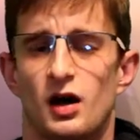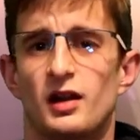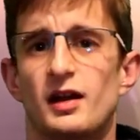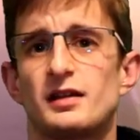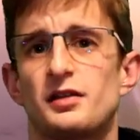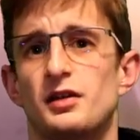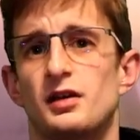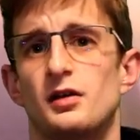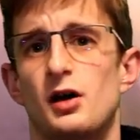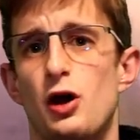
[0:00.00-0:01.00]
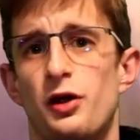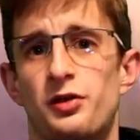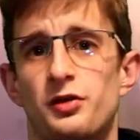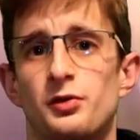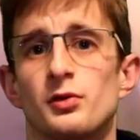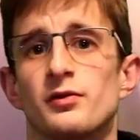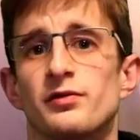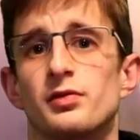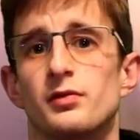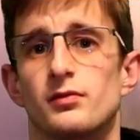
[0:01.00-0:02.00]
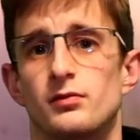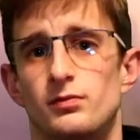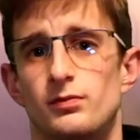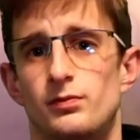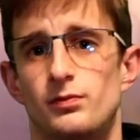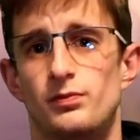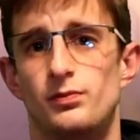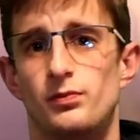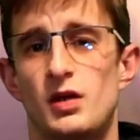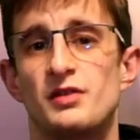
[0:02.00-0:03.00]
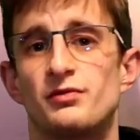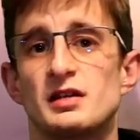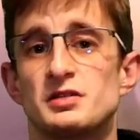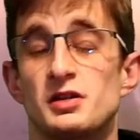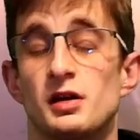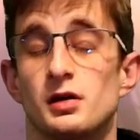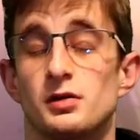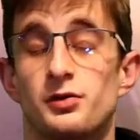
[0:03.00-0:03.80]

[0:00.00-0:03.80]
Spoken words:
Unlike the Earth sort of erasure